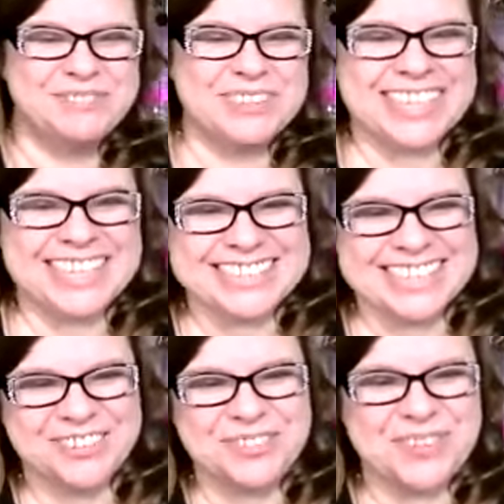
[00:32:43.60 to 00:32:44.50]
because
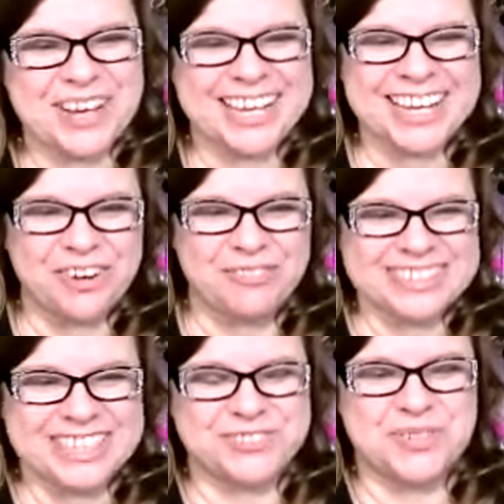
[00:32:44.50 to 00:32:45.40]
uh, we've had that
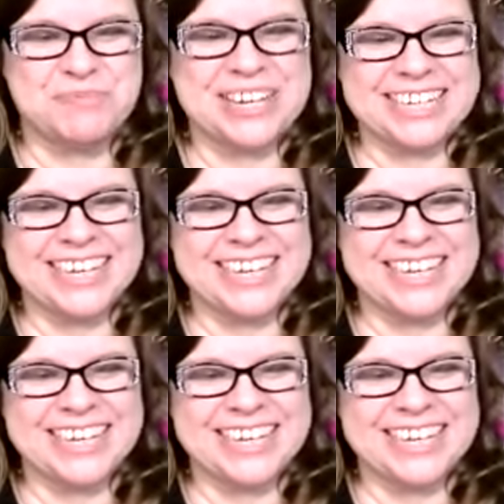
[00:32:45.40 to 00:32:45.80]
conversation for many